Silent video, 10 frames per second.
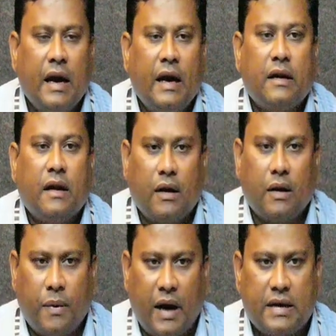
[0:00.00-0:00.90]
In other
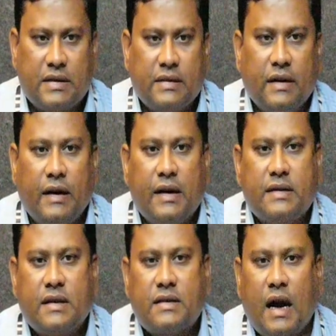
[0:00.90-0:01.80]
words, it
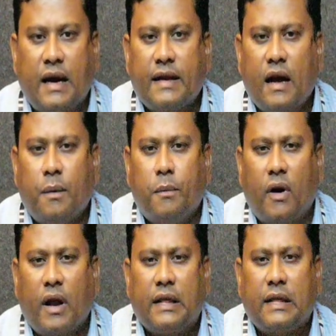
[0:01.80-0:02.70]
is a statistical
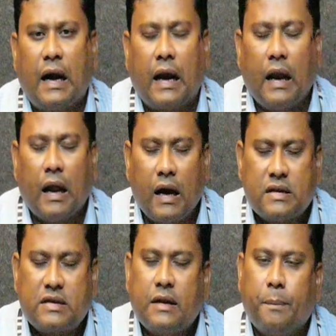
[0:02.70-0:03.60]
model that
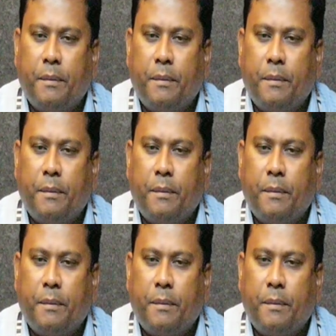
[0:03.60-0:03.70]
learns the